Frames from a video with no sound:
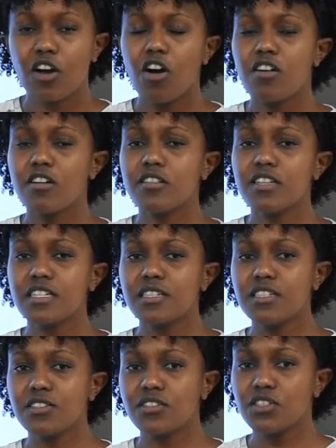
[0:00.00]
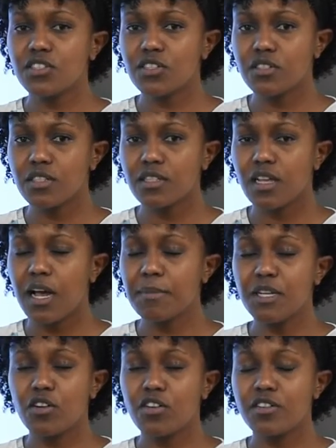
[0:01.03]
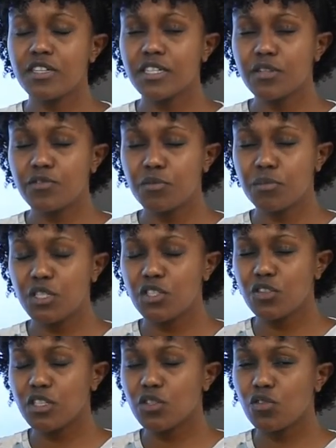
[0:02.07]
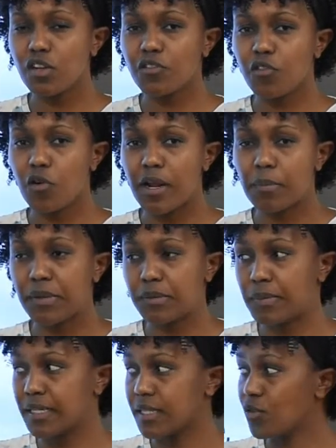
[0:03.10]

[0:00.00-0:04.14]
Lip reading: All these decisions, all this information is only for one purpose,